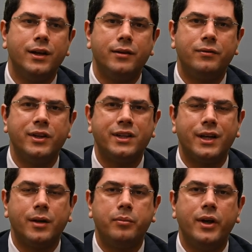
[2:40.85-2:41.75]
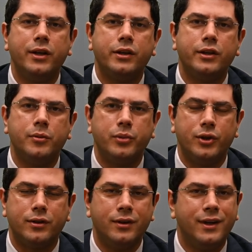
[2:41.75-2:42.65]
It feels like a pinch and a
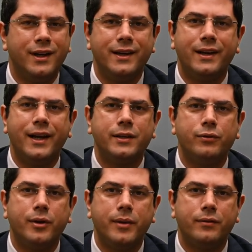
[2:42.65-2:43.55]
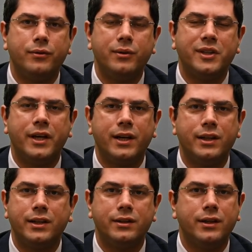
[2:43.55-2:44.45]
burn. It lasts for about a few
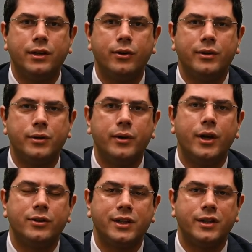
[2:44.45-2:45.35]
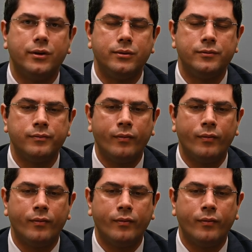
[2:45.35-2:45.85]
seconds and then it goes away on its own.